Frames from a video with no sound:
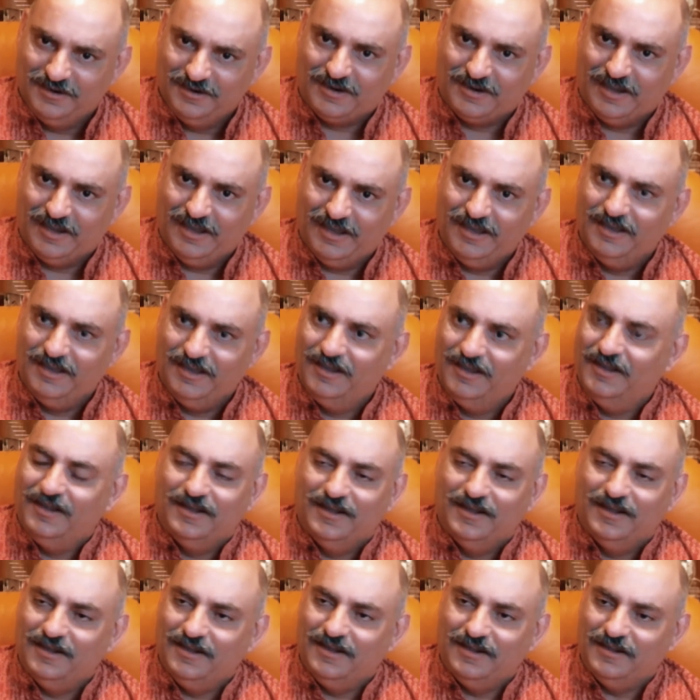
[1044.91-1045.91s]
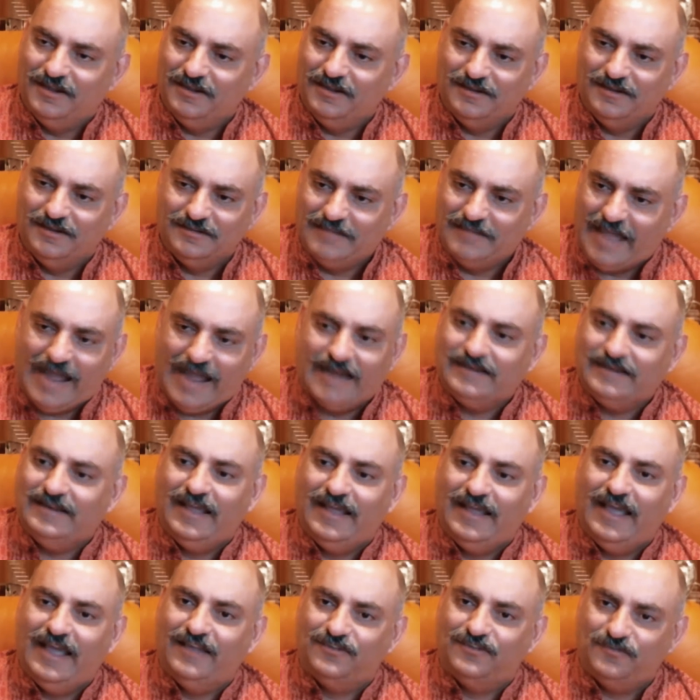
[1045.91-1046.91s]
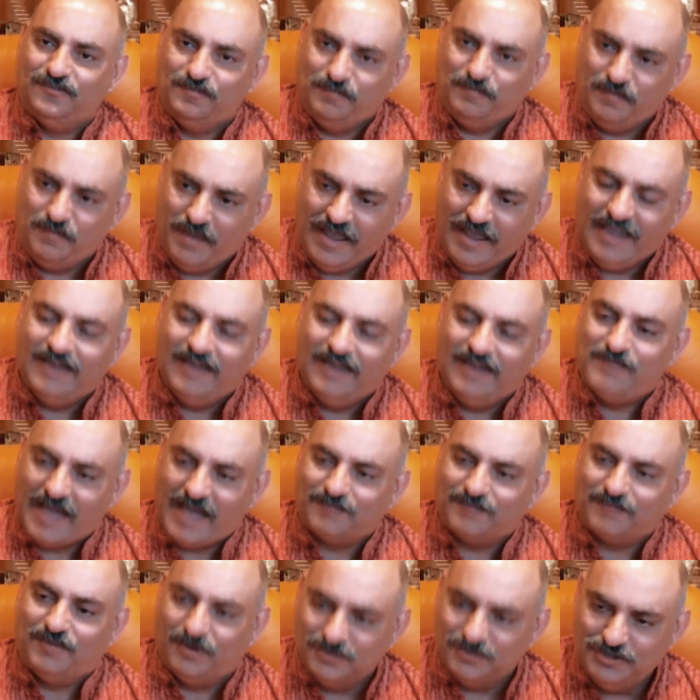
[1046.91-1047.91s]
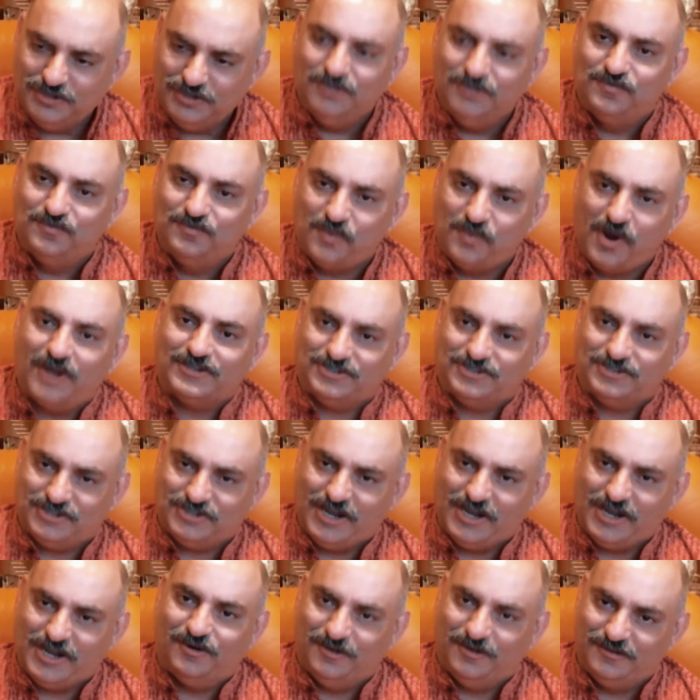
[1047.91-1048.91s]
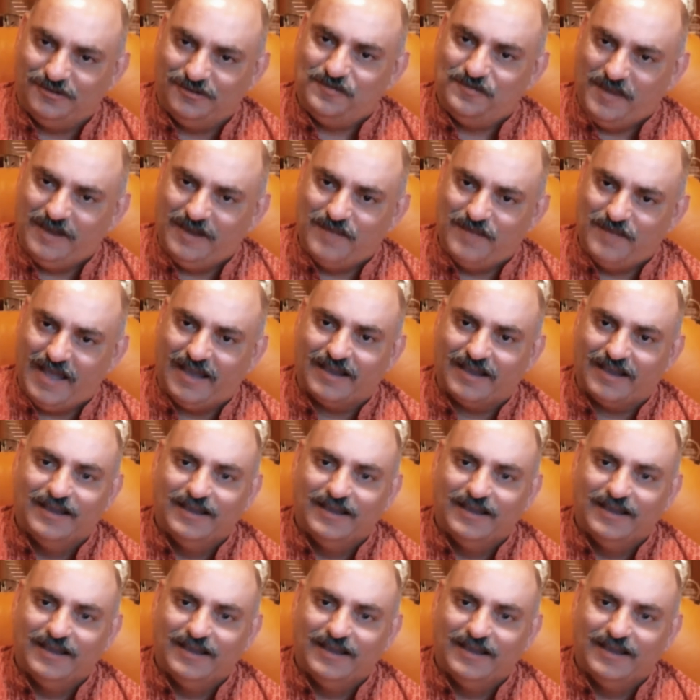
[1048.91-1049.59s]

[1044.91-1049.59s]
Okay, that has paid back because she's watched how it's paid back.